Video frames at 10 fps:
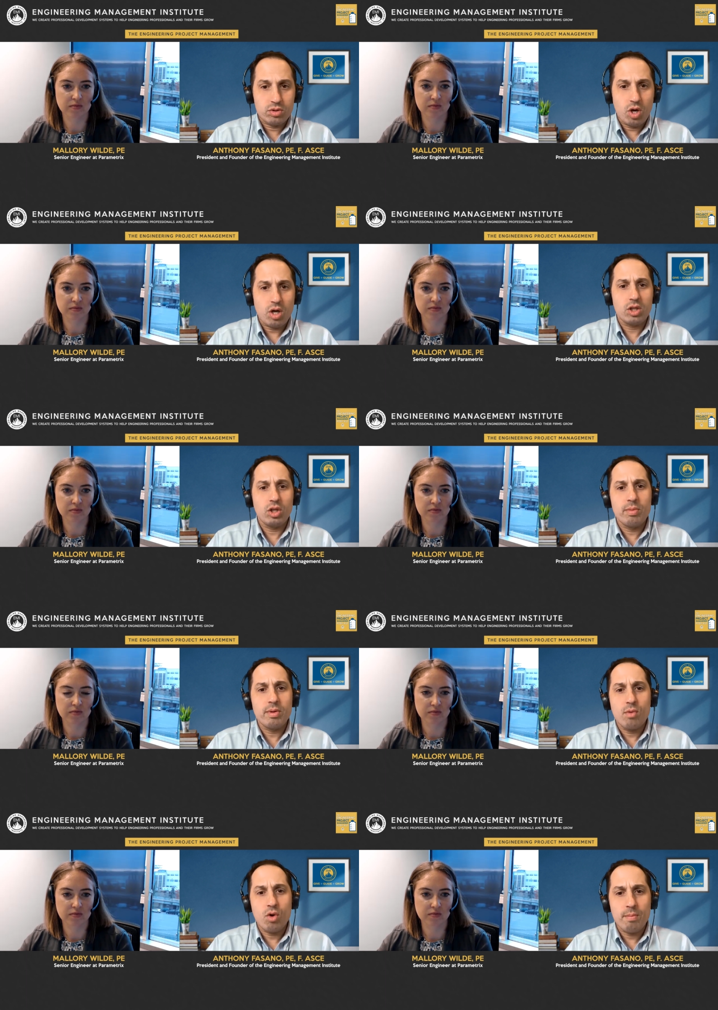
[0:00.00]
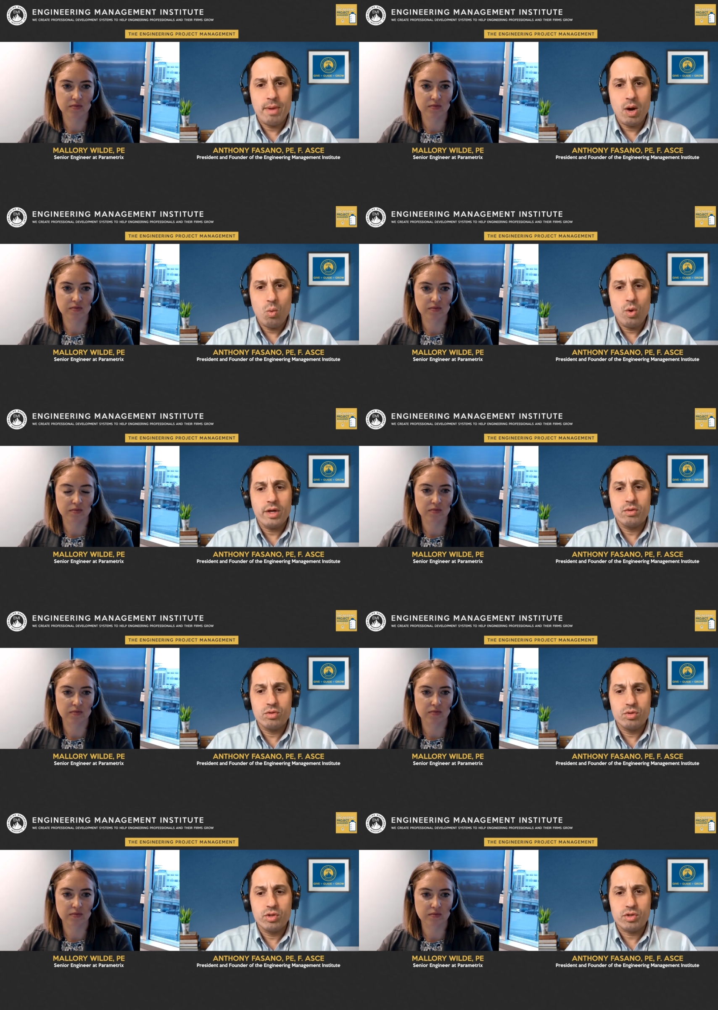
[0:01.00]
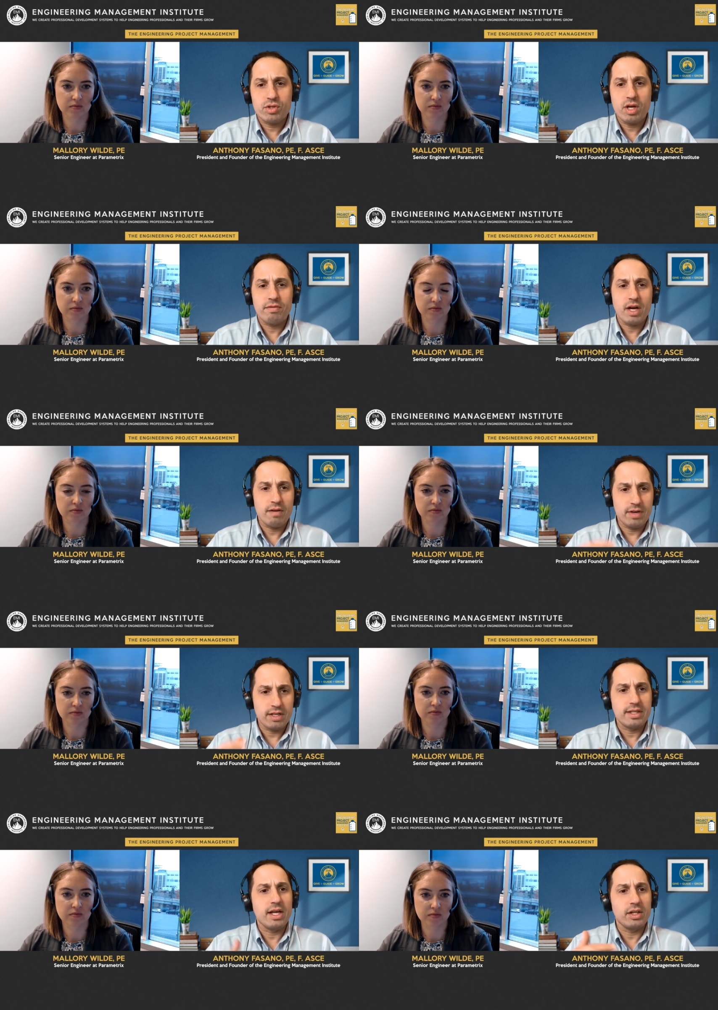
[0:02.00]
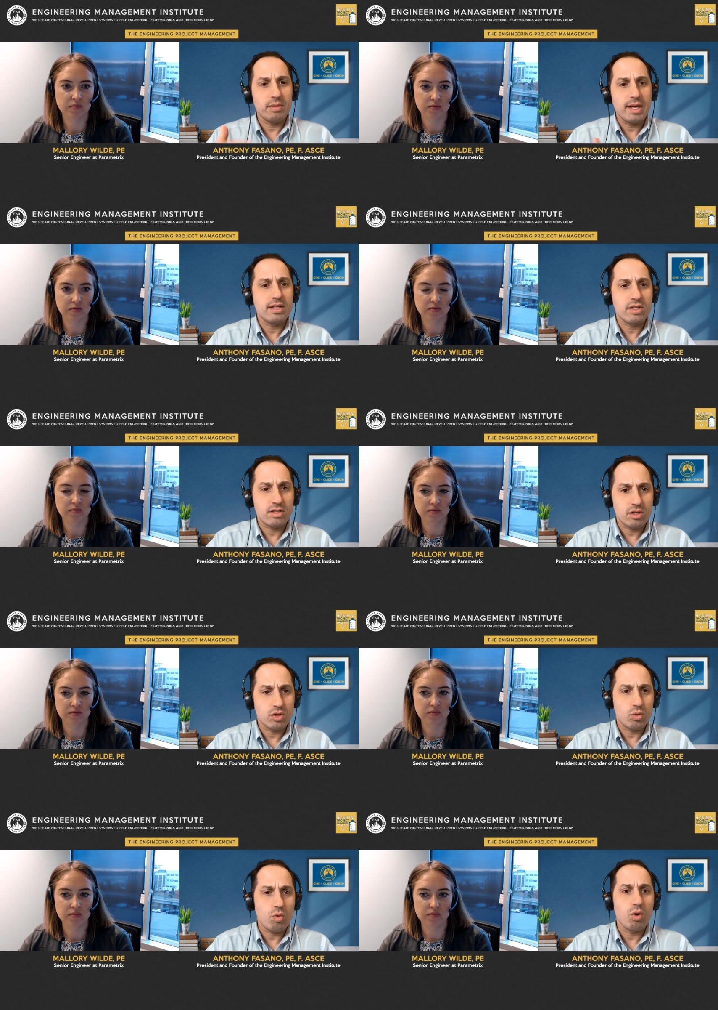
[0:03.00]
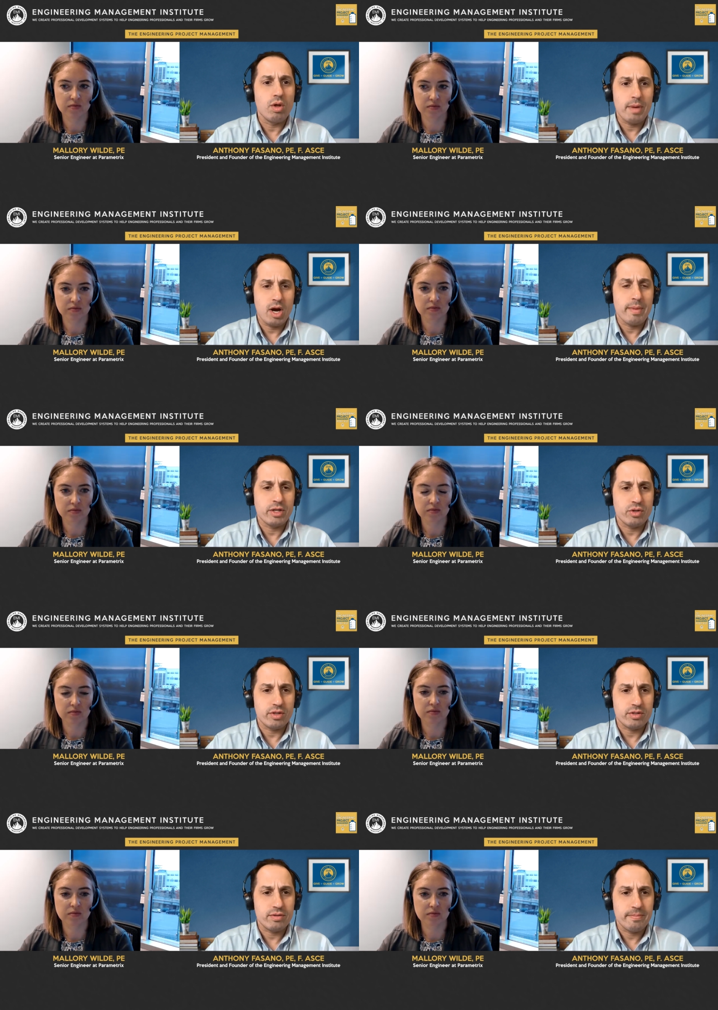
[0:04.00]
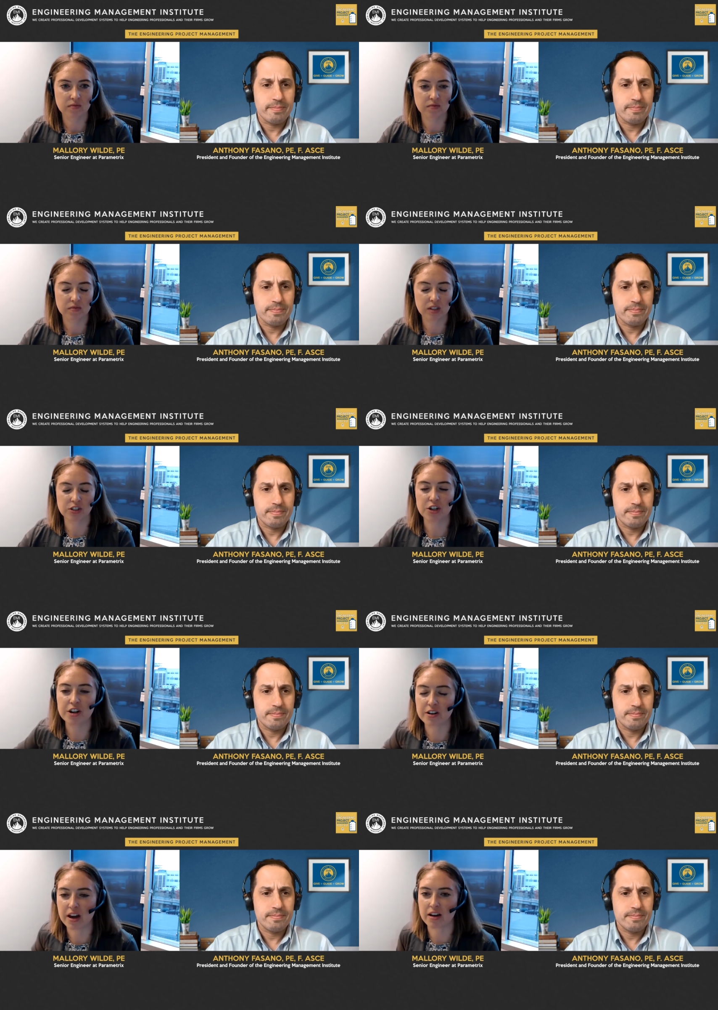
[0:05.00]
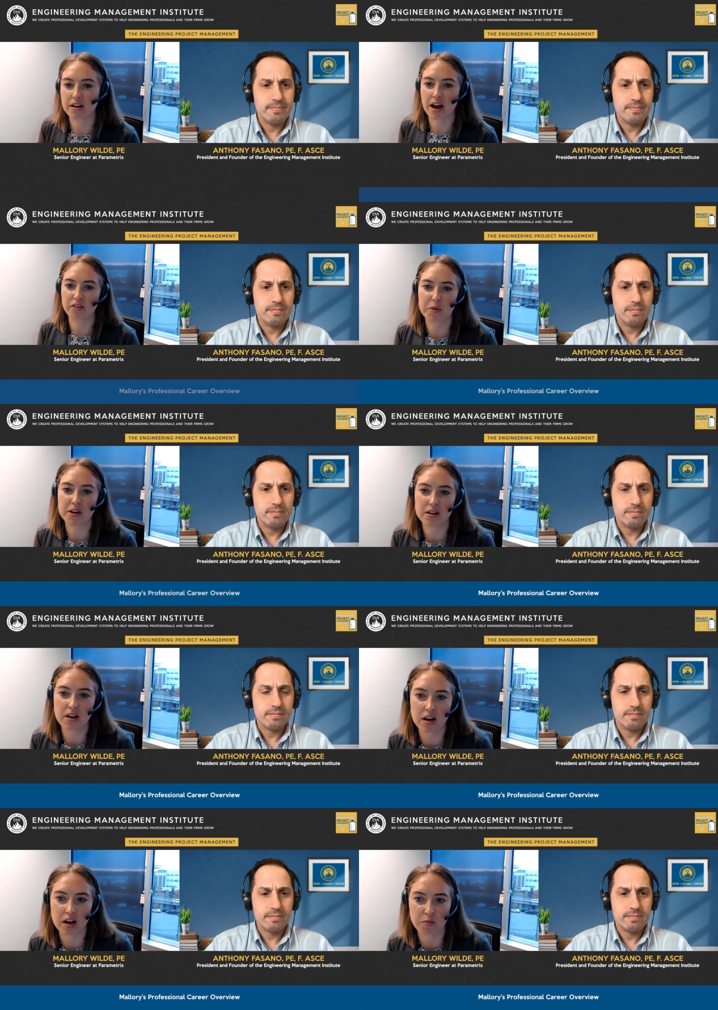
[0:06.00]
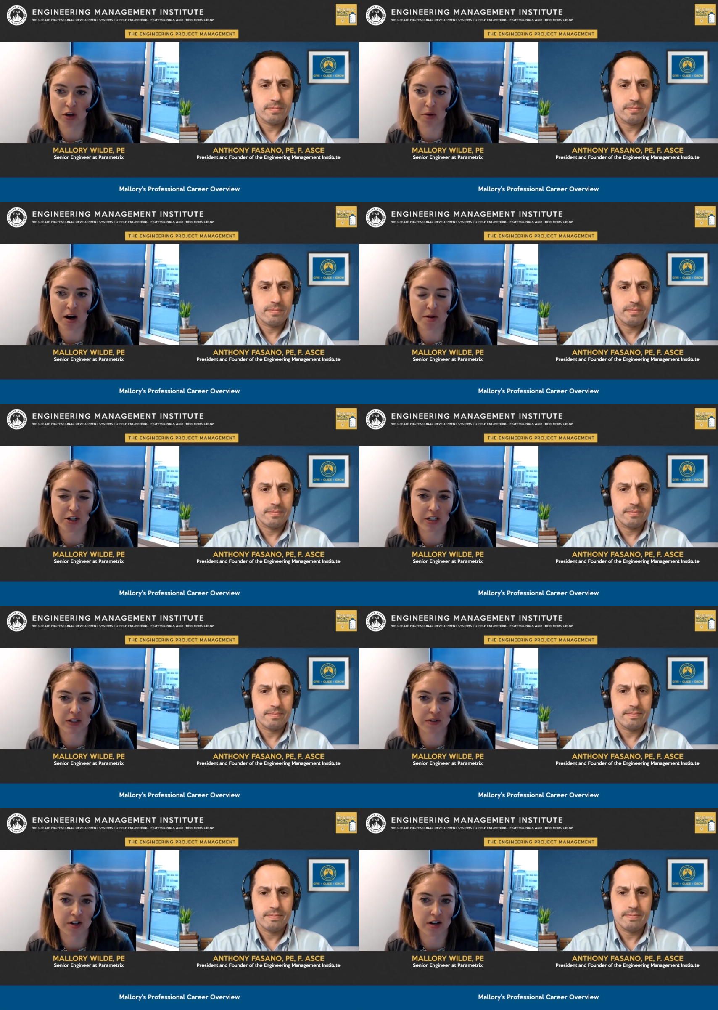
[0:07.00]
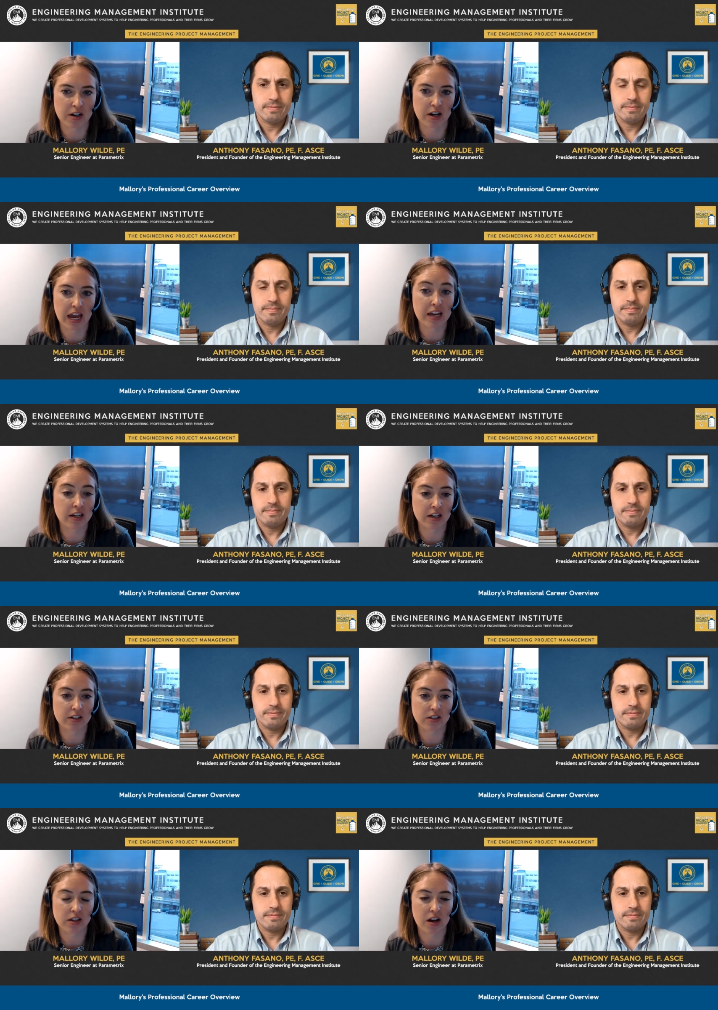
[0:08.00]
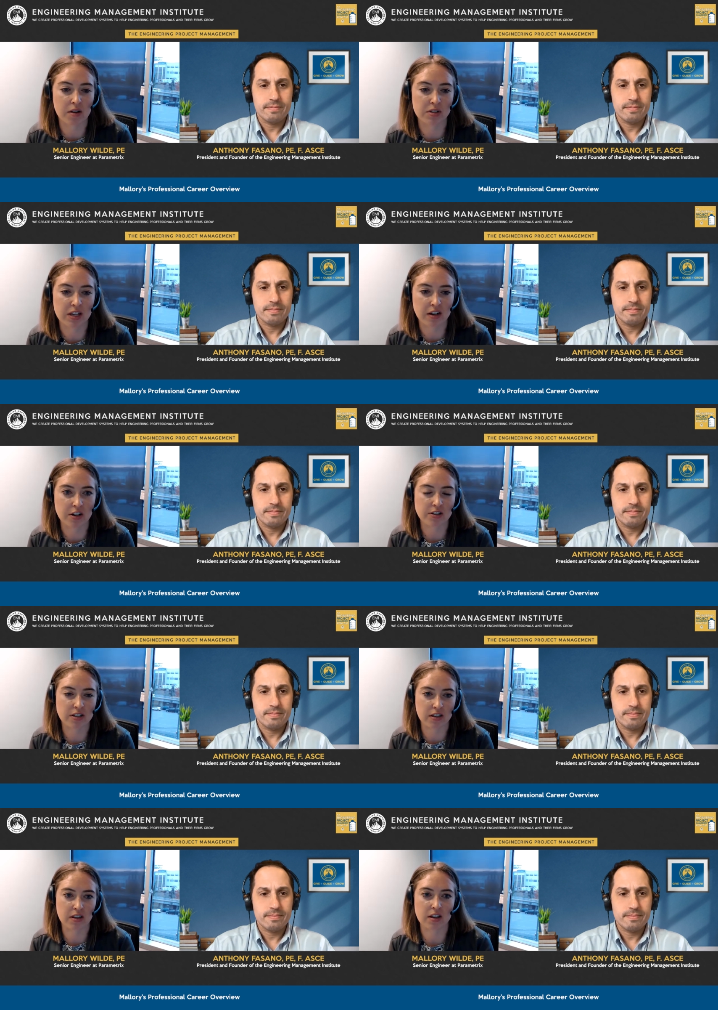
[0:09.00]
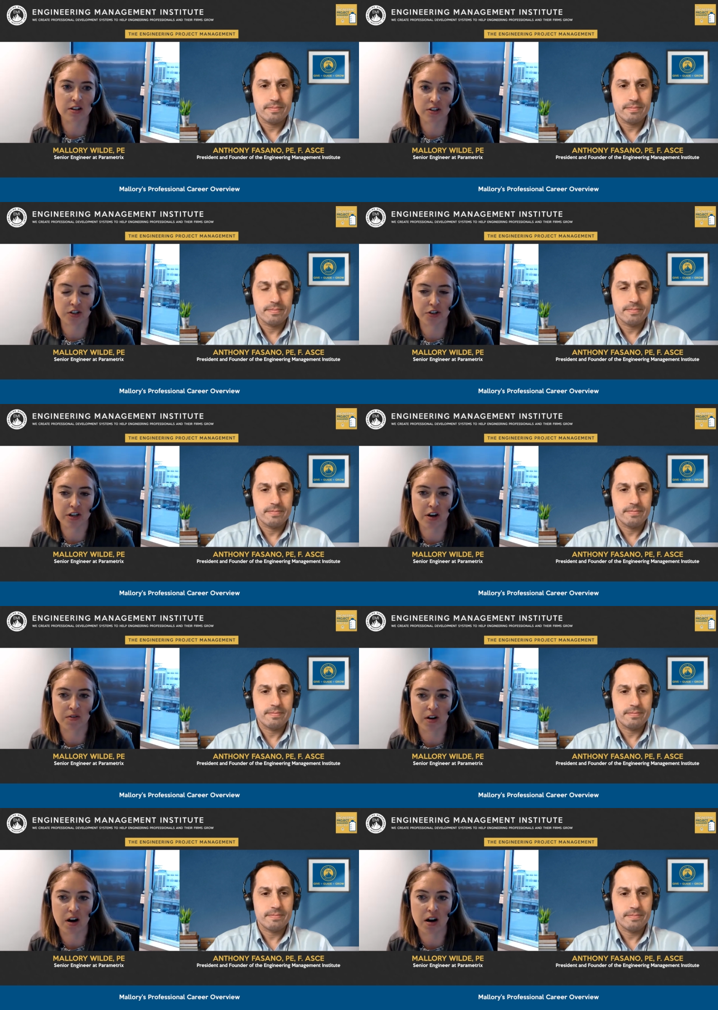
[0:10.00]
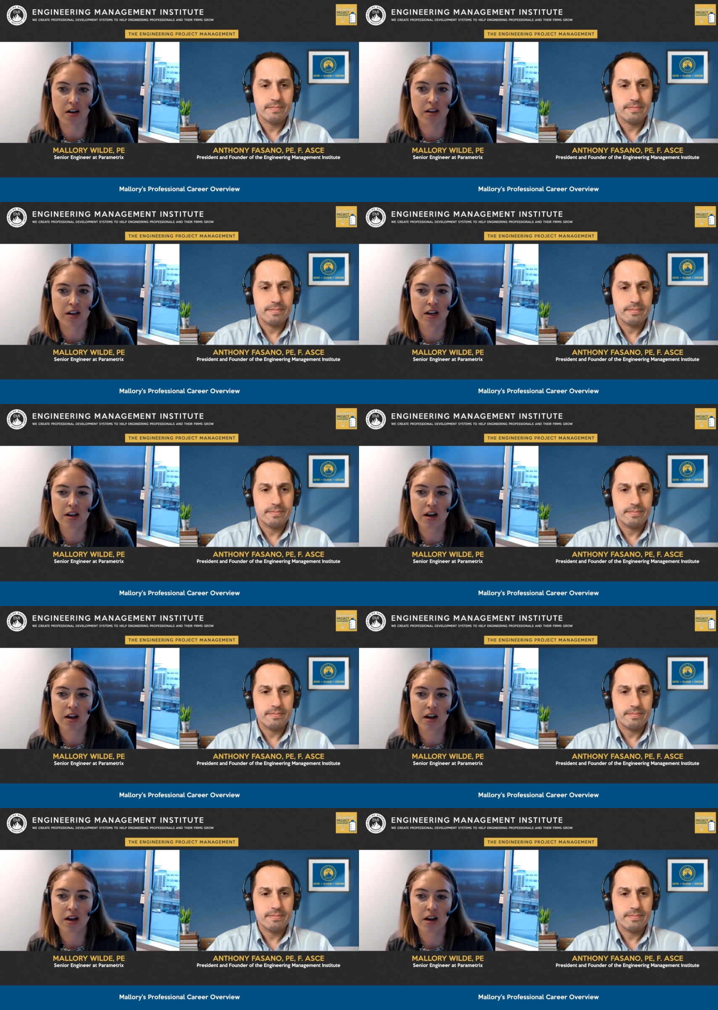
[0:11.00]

Speaker 1: talk a little bit more about what you do yourself kind of on a daily basis in your role at Parametrix.
Speaker 2: Sure. Yeah. I've been um, with Parametrix for eight years, um, 10 years in the industry overall.